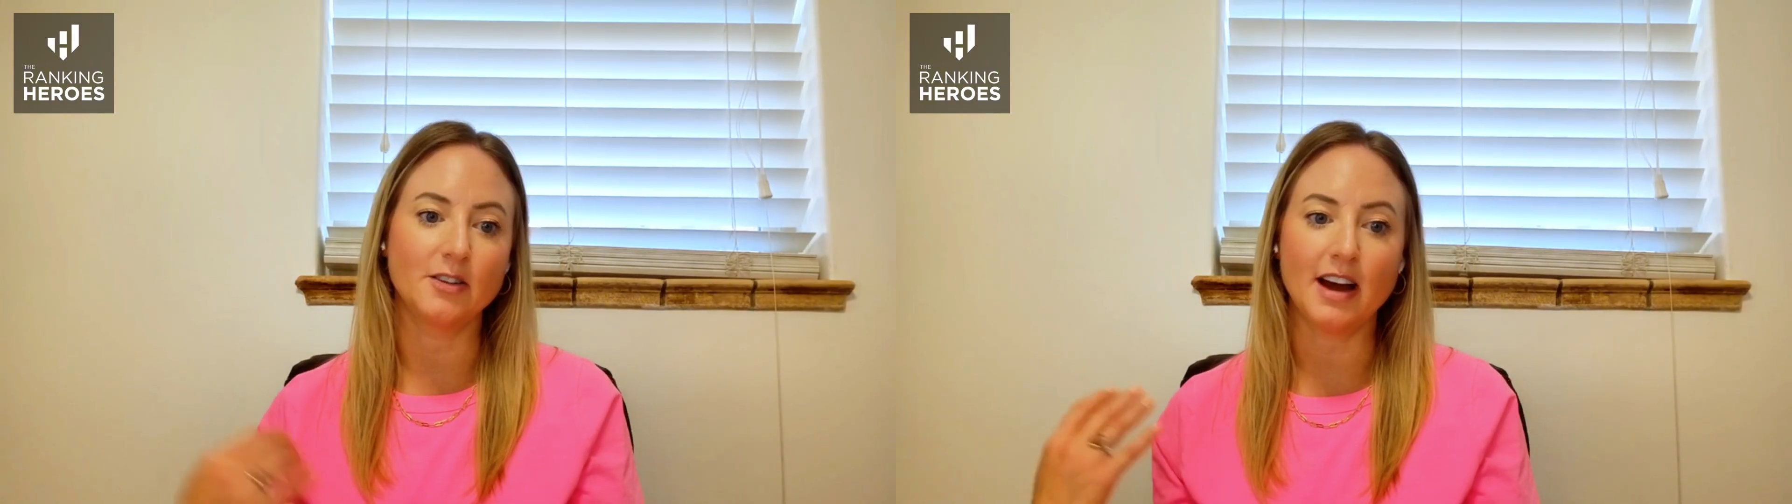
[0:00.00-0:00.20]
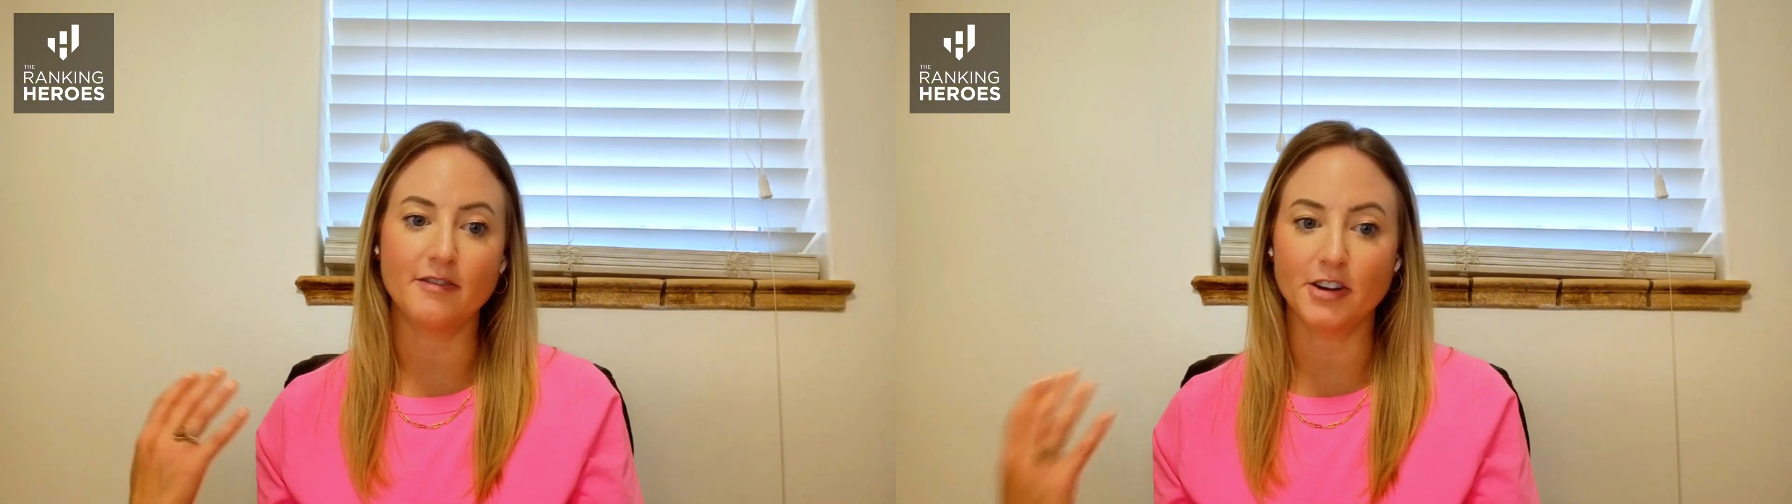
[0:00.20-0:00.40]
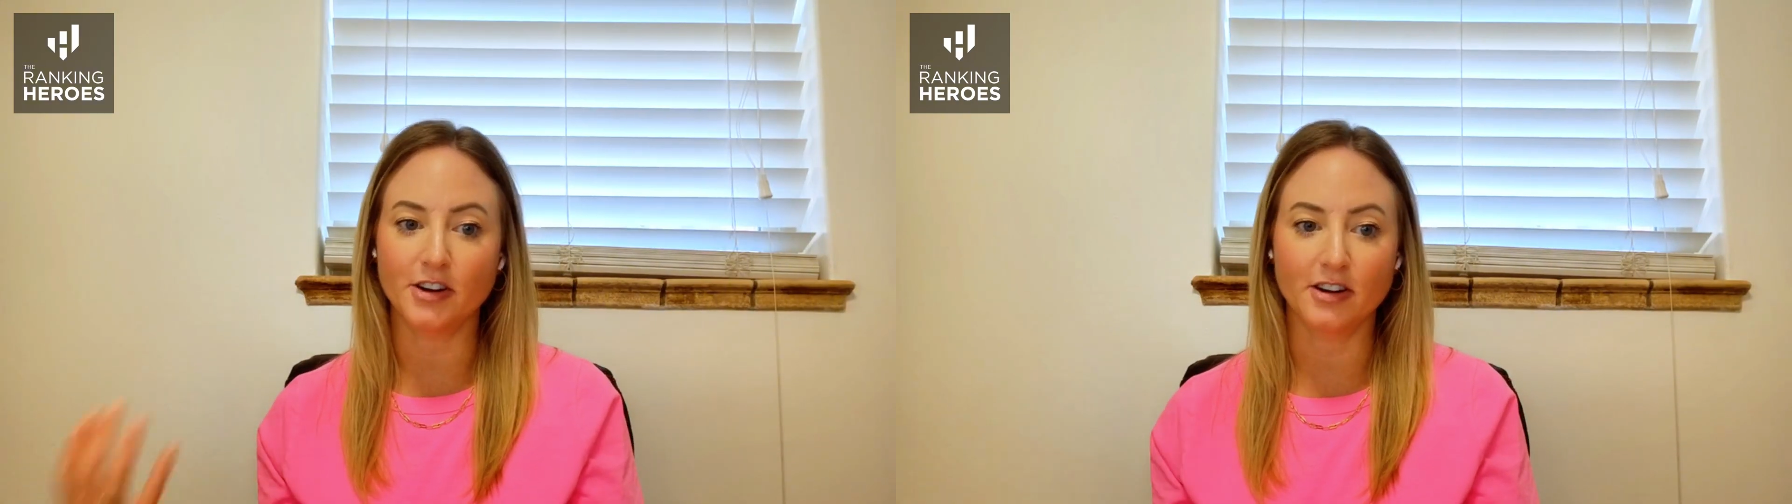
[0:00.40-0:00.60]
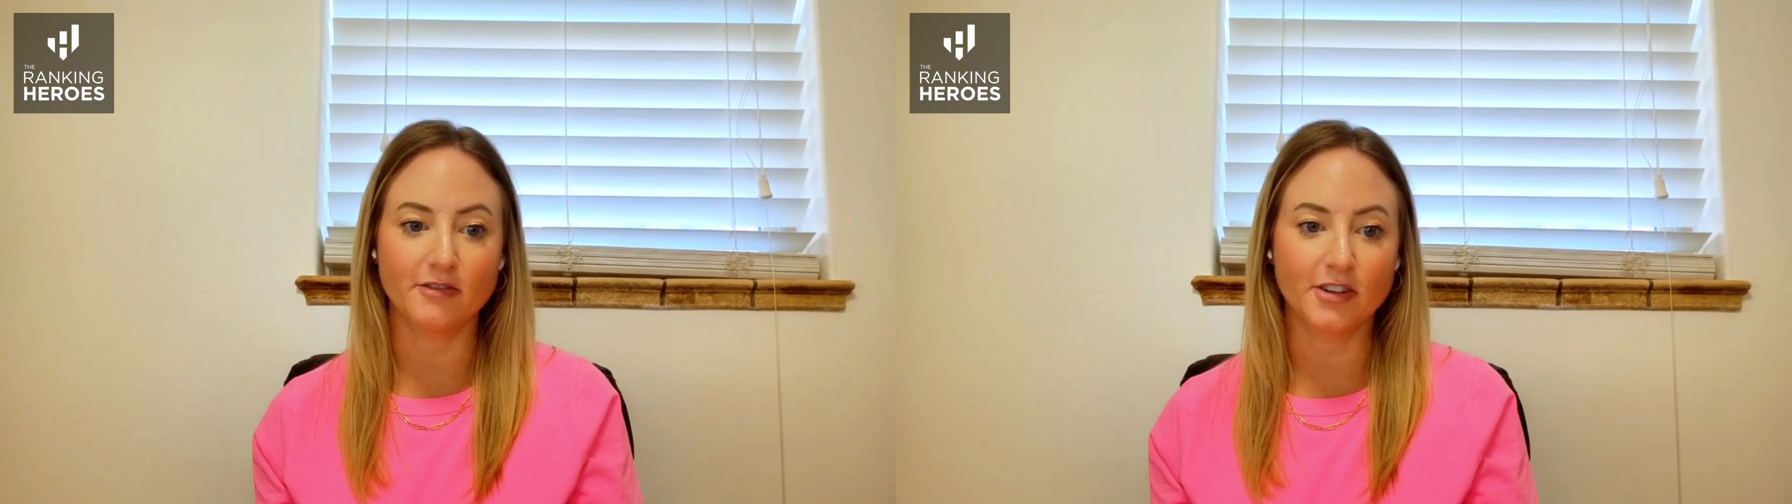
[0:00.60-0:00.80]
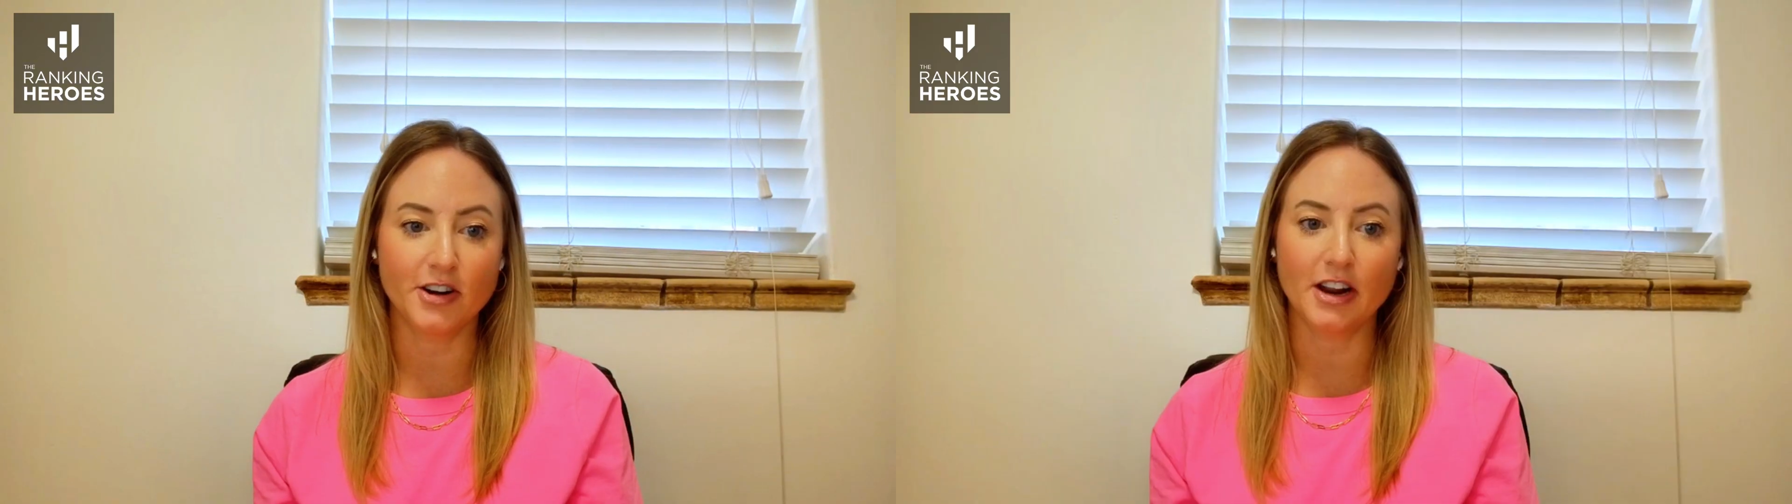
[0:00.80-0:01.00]
you have your
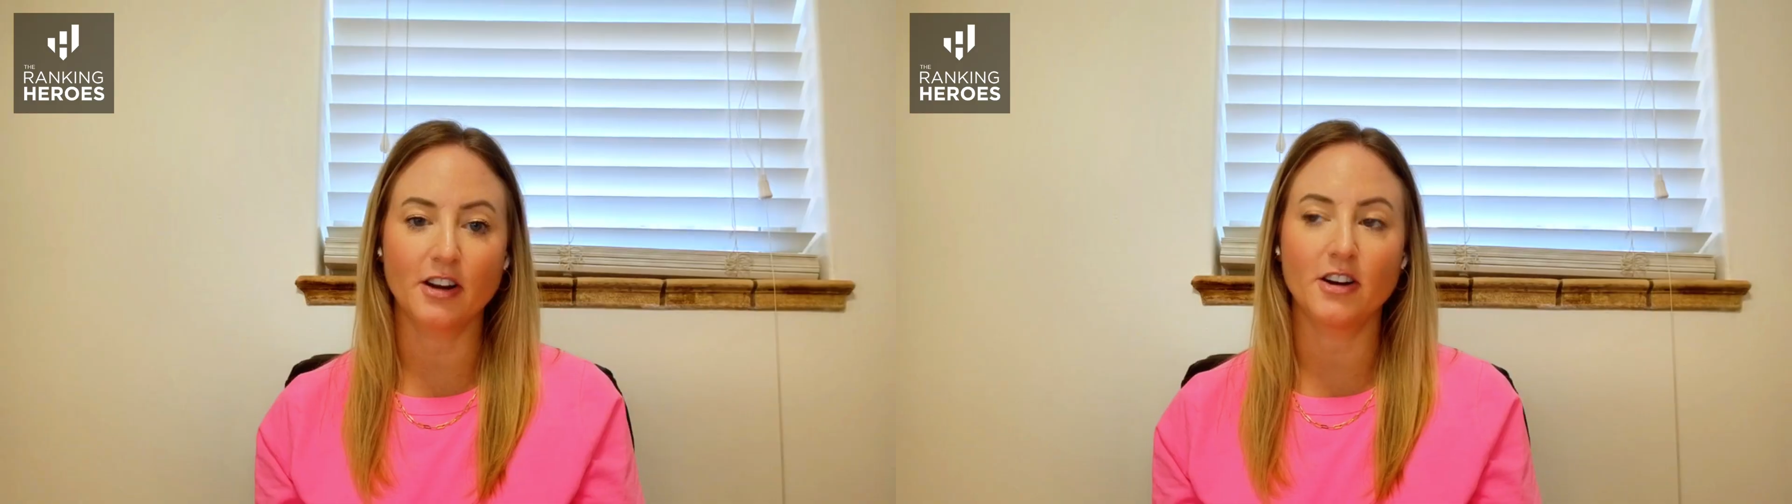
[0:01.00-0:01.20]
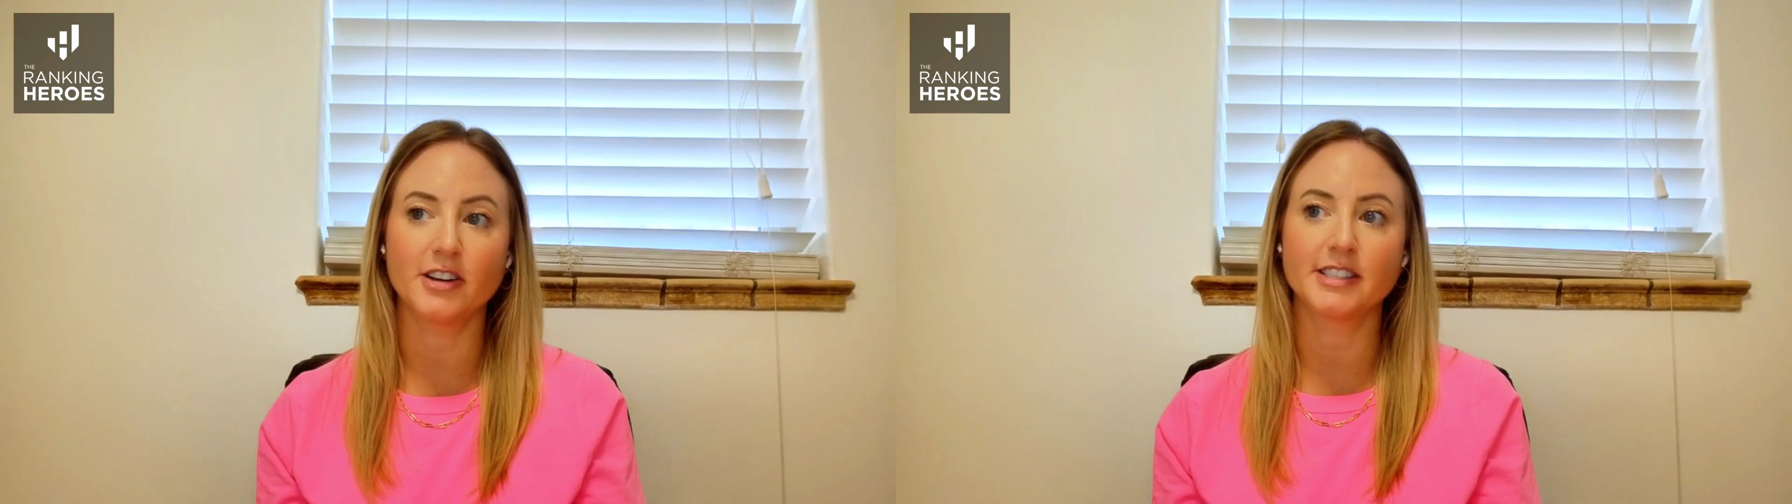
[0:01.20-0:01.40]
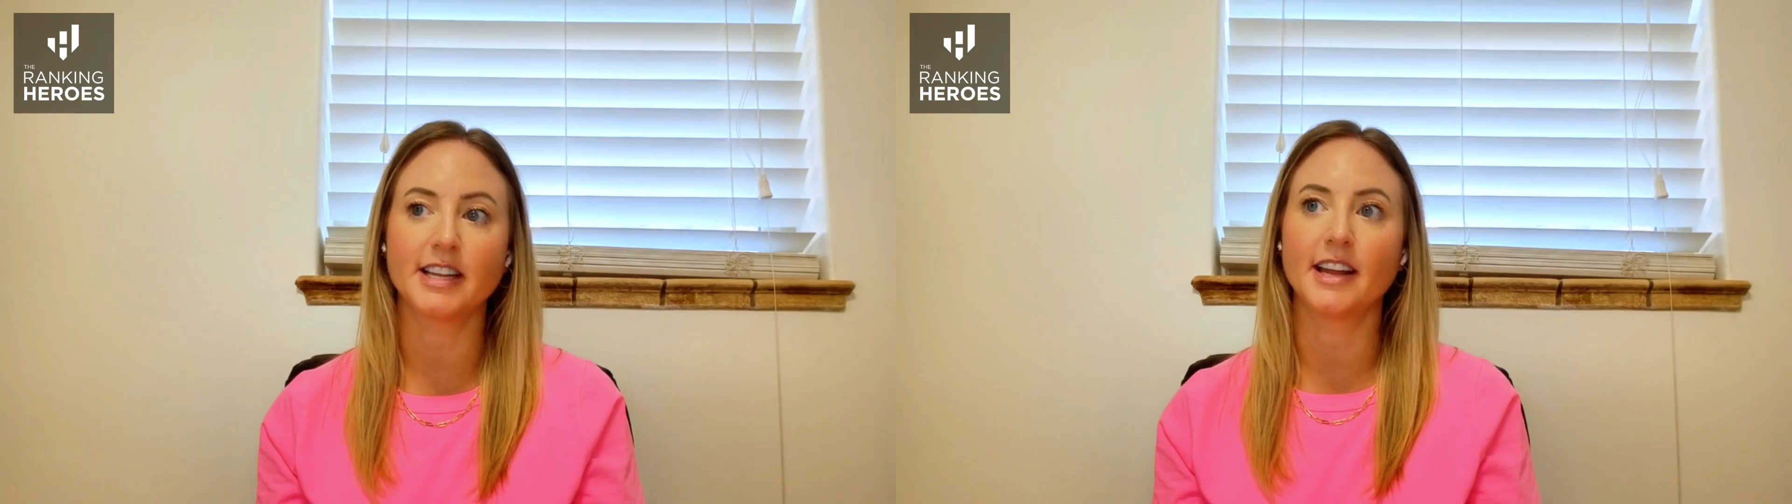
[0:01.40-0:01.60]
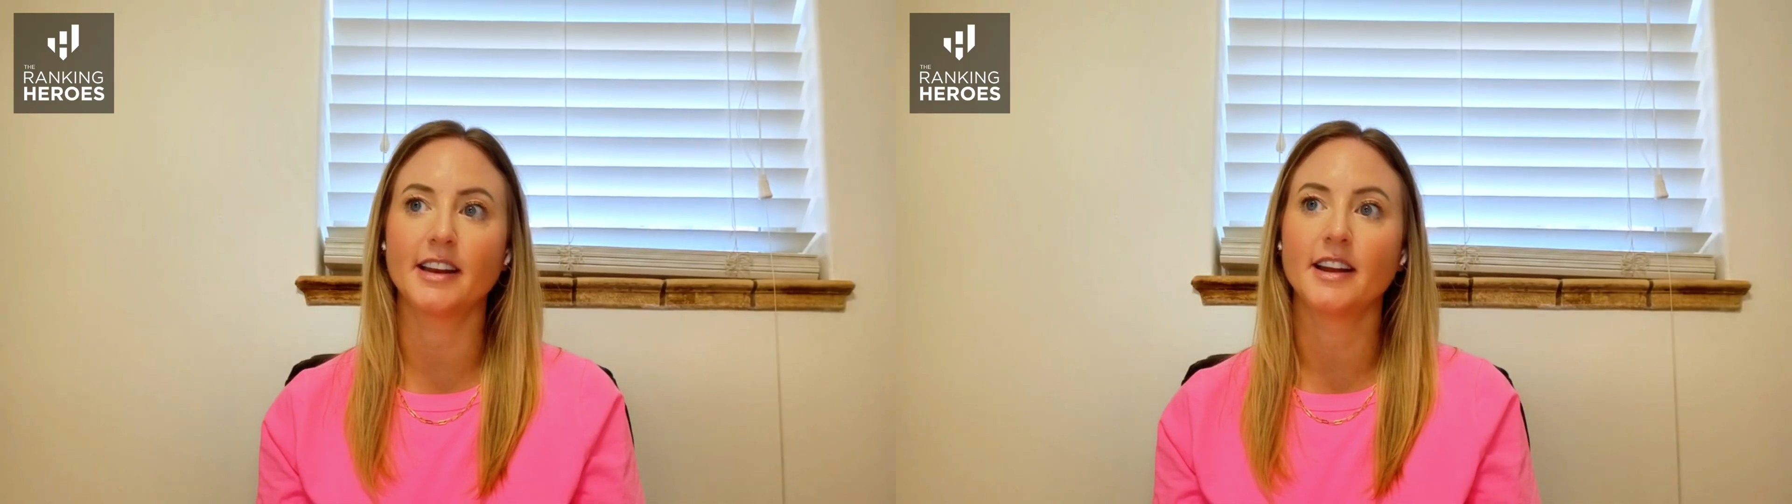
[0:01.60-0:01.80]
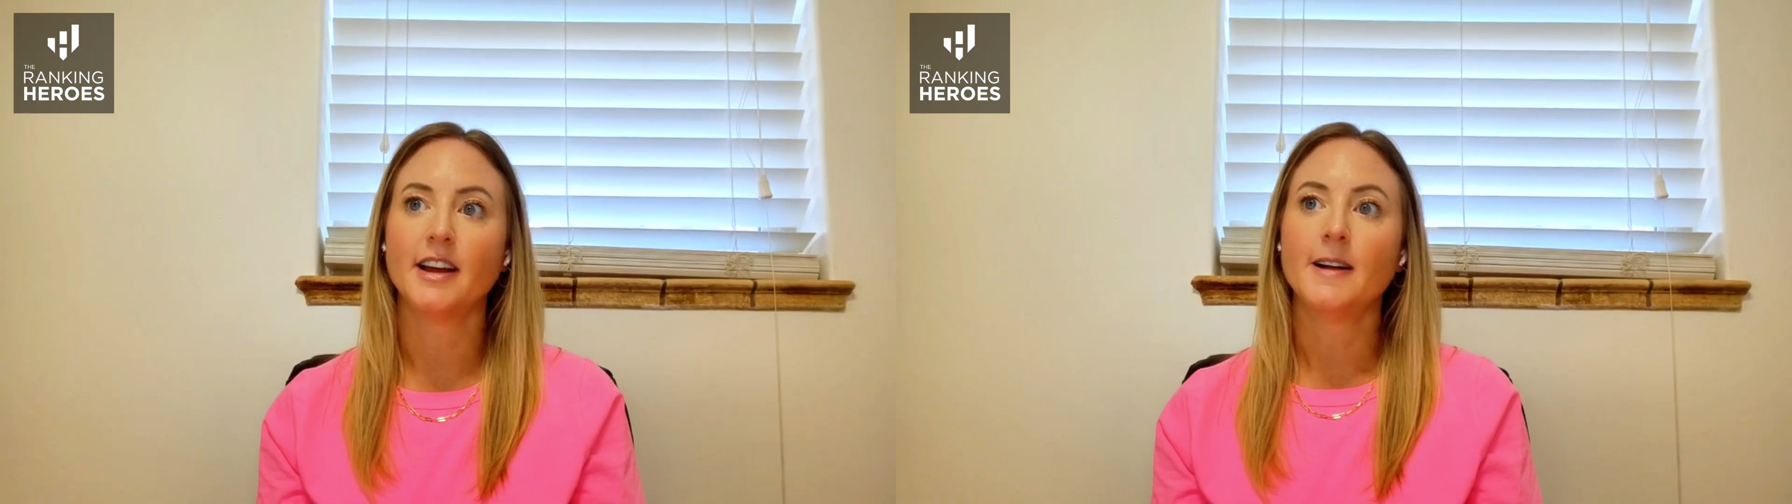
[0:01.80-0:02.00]
converting
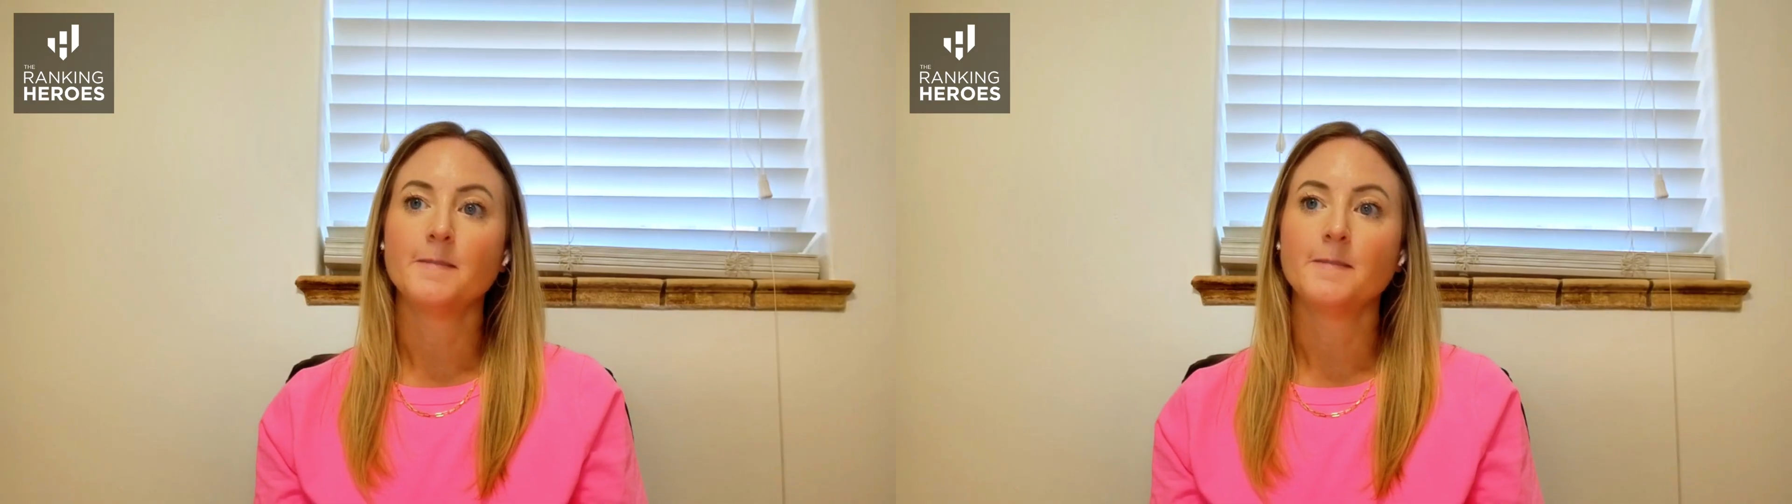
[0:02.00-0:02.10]
content.